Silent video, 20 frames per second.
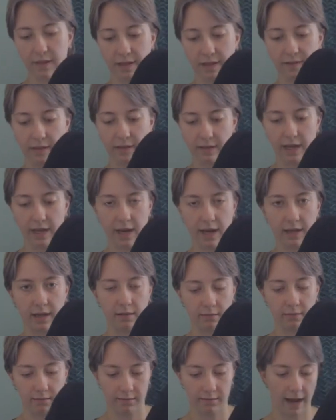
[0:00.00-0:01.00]
they sit kind of
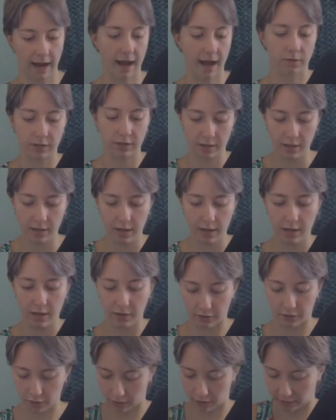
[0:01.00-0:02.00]
out.
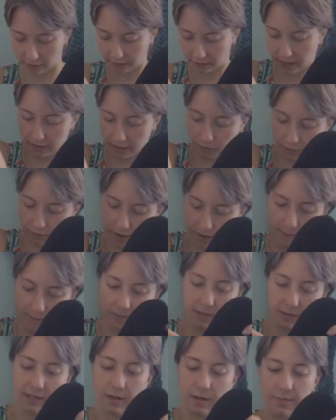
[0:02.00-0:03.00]
So you can just kind of grab
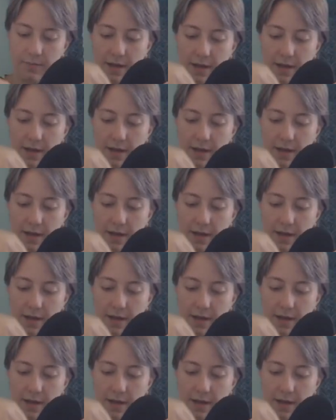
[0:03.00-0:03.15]
the tip